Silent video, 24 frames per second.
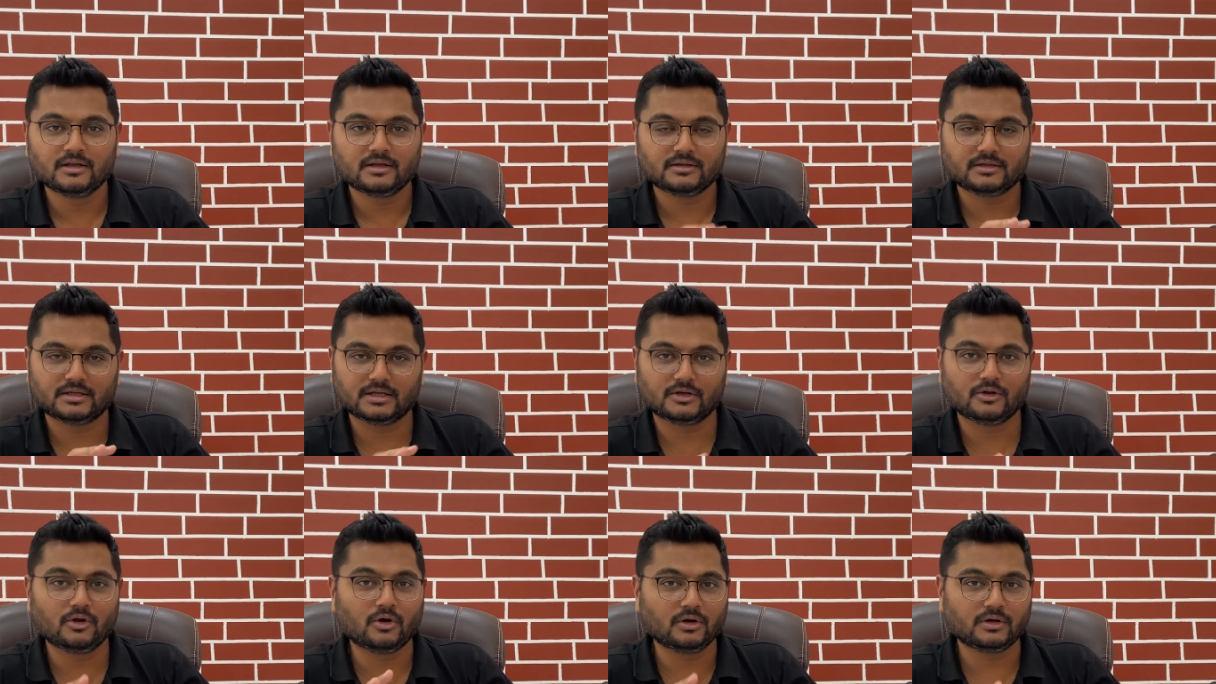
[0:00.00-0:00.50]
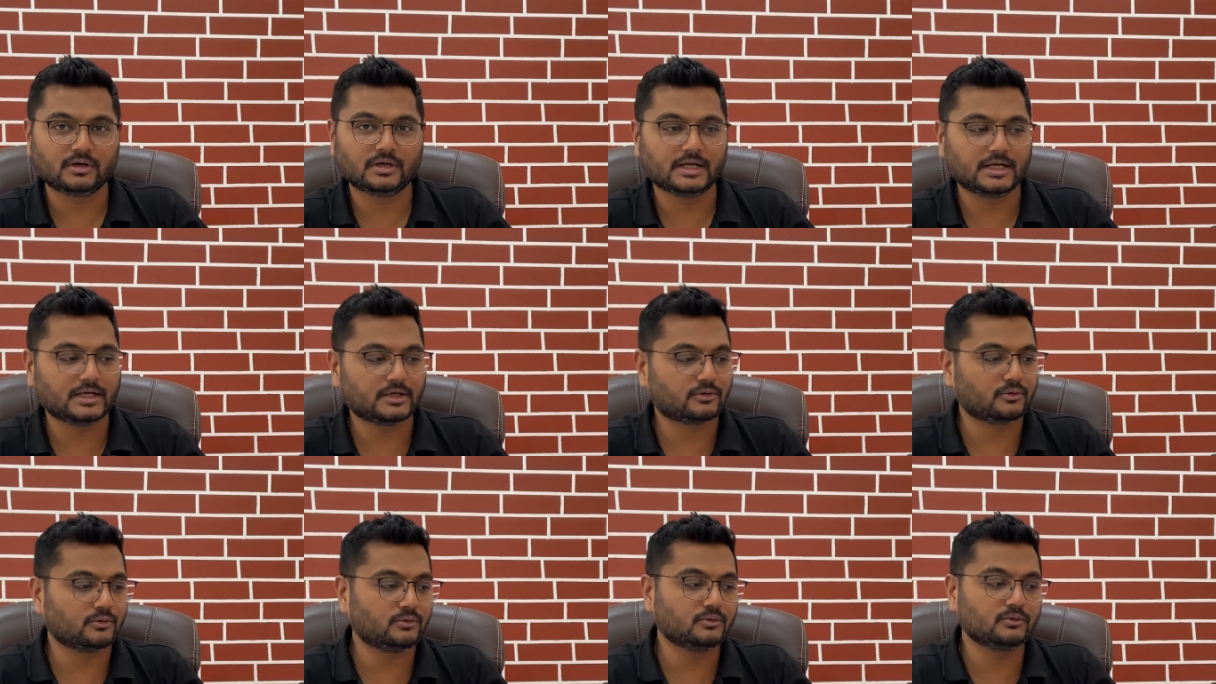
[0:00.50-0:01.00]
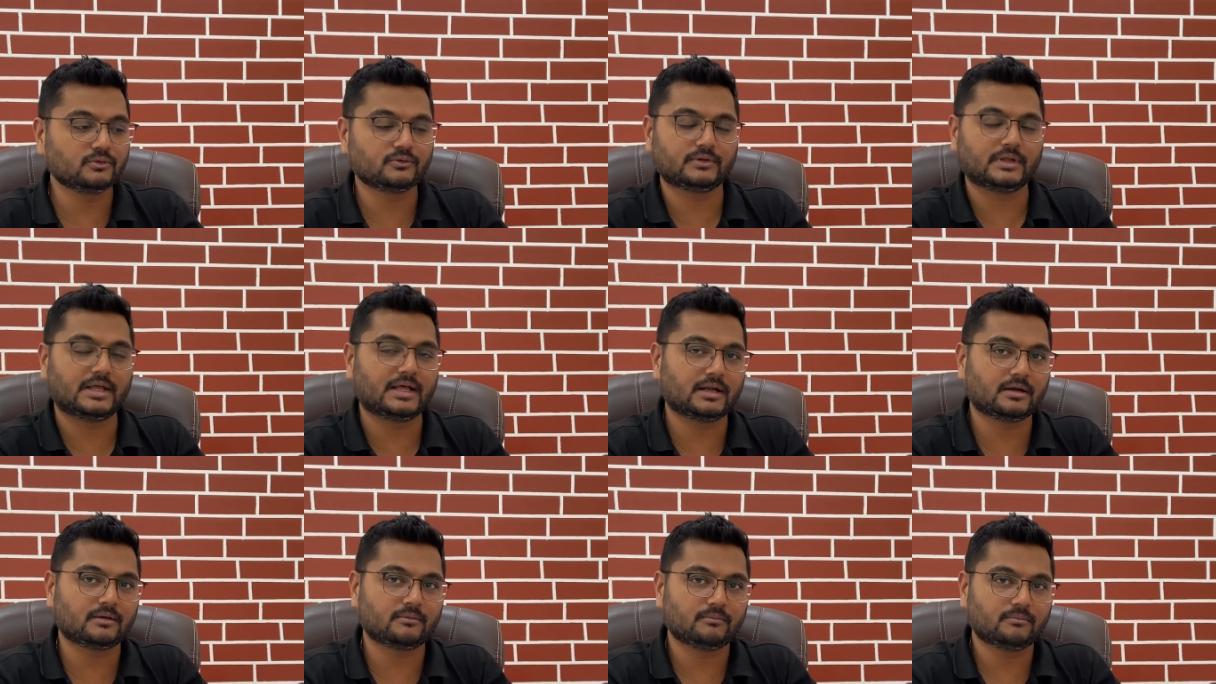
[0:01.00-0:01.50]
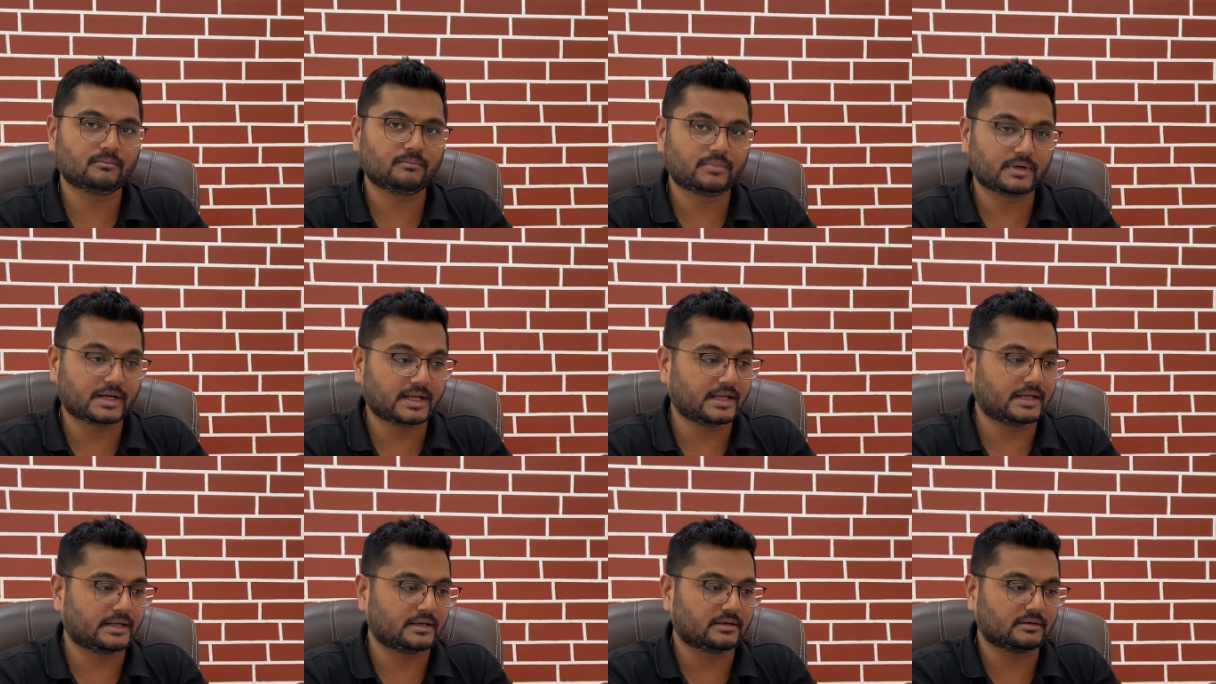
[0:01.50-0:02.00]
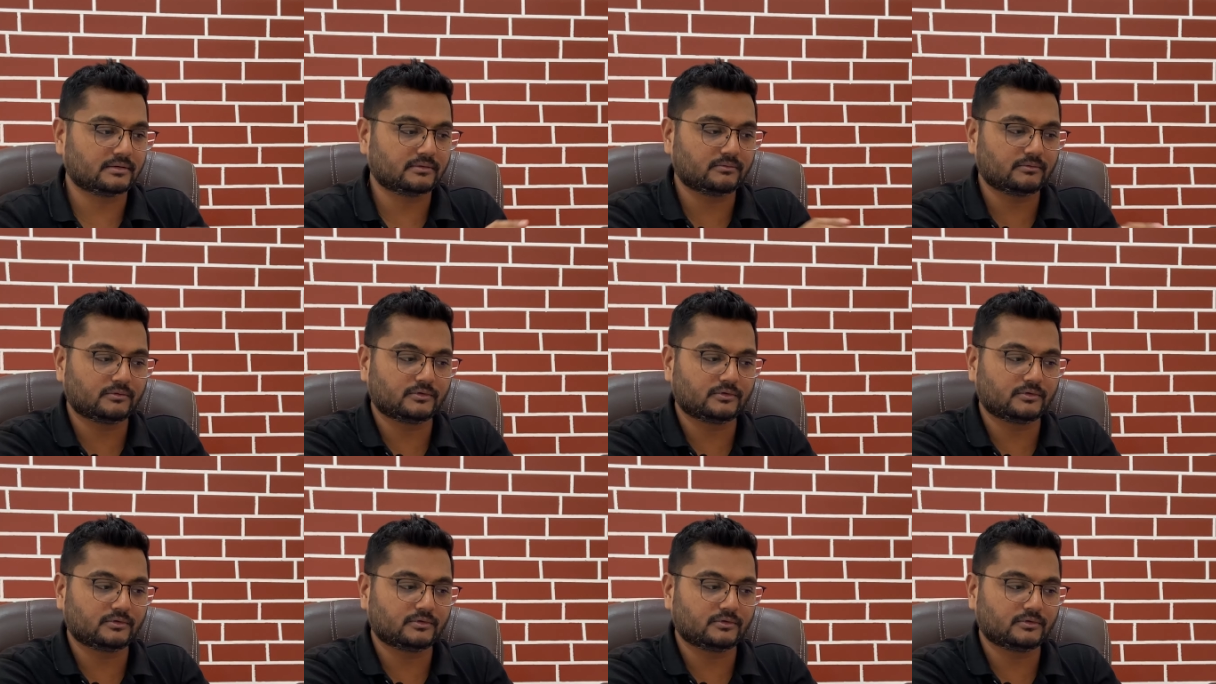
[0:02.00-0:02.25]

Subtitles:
They don't need to use their brain.